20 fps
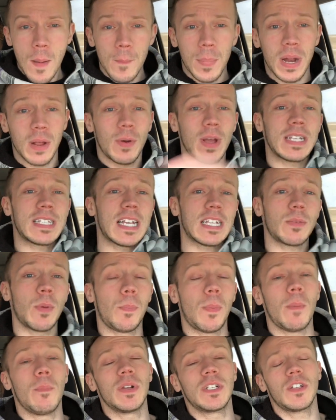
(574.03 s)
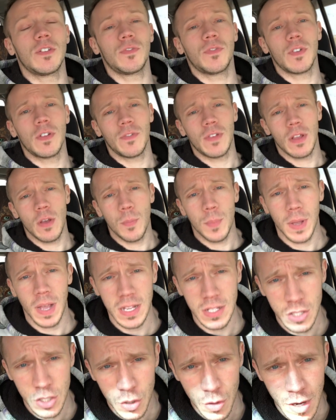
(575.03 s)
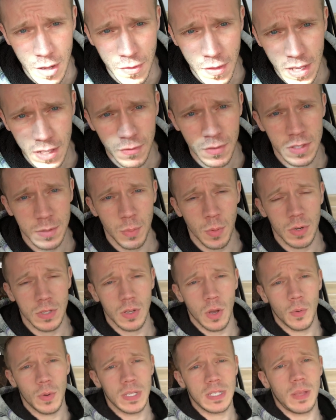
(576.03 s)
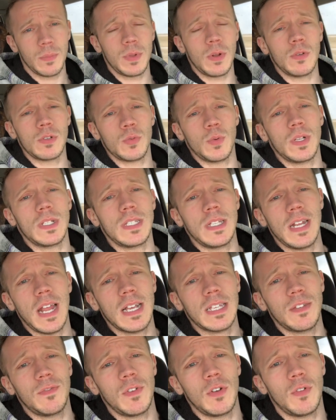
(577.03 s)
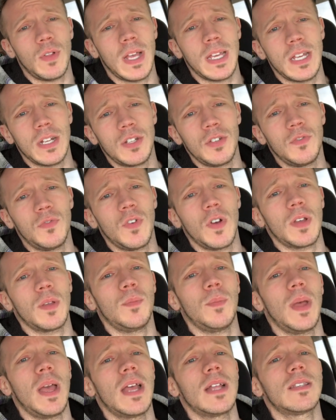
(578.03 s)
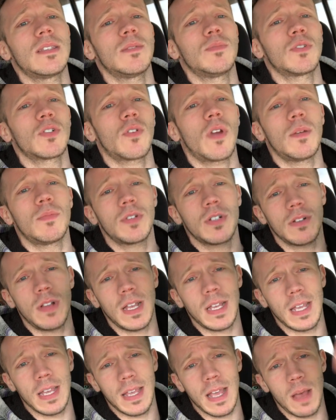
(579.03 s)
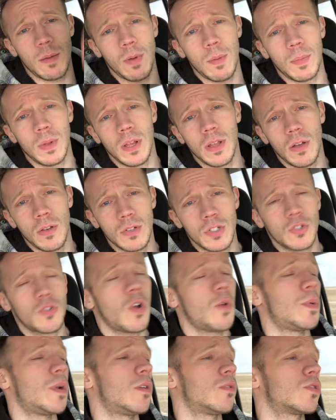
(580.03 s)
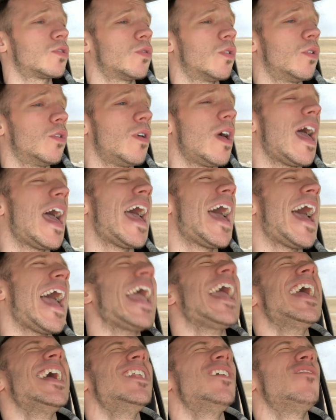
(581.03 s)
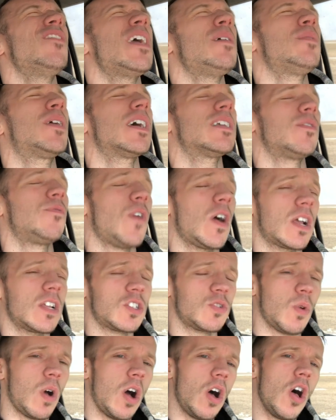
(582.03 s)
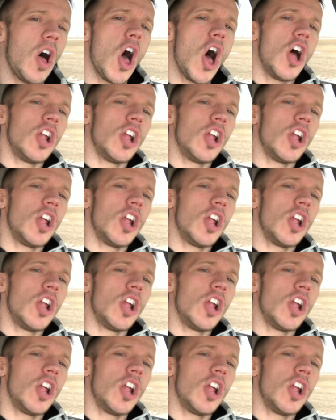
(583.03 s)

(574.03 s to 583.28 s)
But anyways, that's gonna be pretty much it for the video. Hope you guys enjoyed it. Thanks for the support as always. Let me know what you want to see next. If you don't like it too fucking bad, subscribe, share, like, and comment below. Scroll but don't troll. And don't hate because I'm fucking swell.